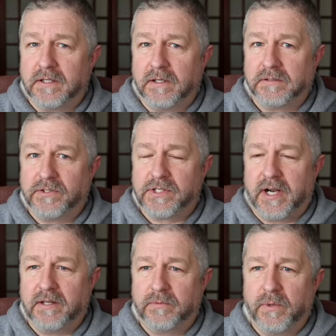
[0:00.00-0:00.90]
along the
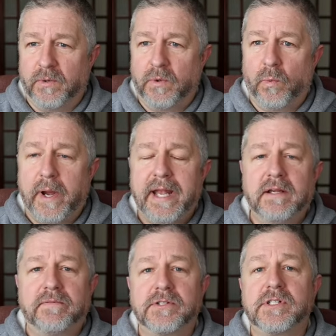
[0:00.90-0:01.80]
side of the road,
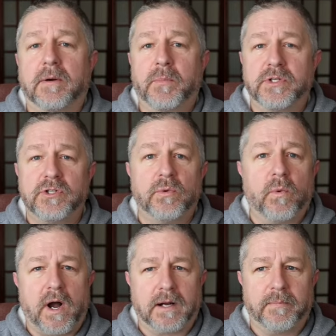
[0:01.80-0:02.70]
waiting for someone to
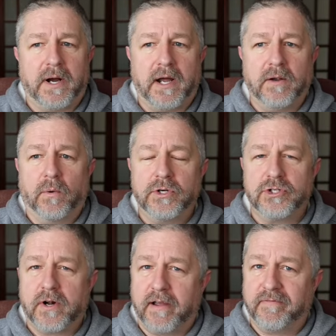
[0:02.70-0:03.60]
walk by or
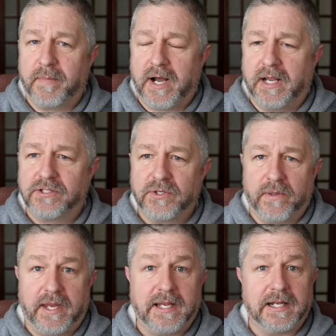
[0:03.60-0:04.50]
drive by so
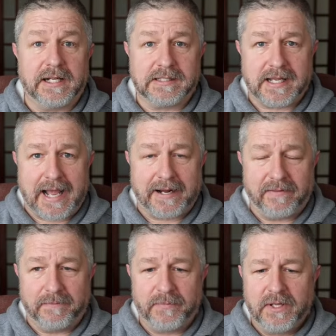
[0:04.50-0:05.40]
they can attack
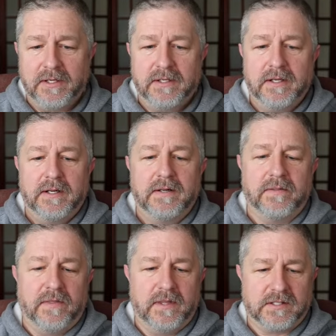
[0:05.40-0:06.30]
them.
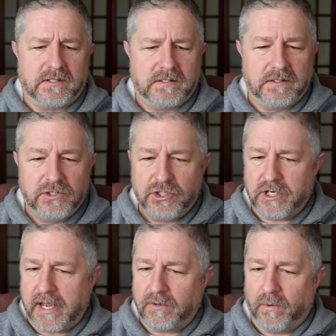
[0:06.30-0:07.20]
This
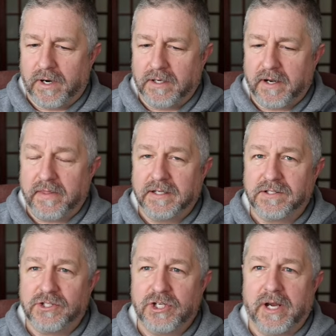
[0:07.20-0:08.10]
jaguar, I think it's
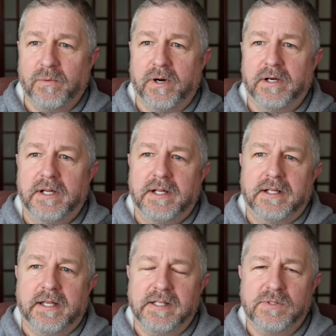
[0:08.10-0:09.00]
a jaguar,
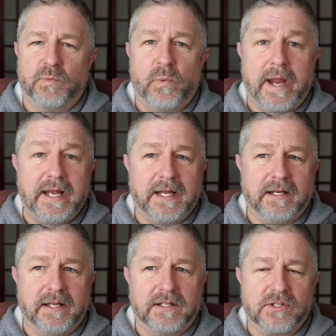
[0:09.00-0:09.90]
is
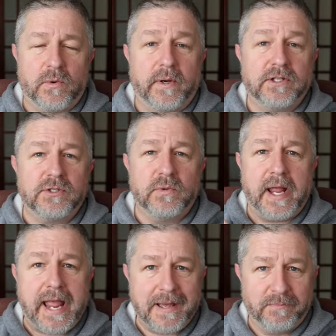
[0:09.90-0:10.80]
waiting. It's going to
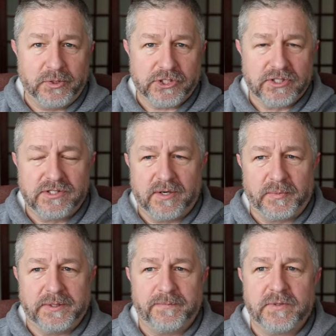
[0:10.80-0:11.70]
ambush
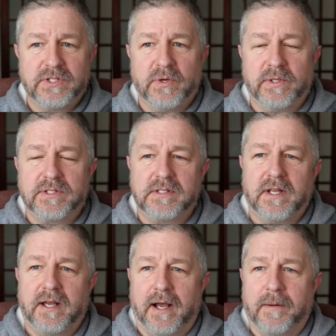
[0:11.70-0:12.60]
someone. So it's,
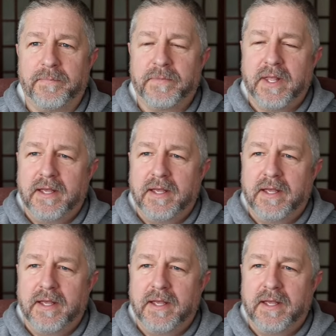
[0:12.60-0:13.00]
um,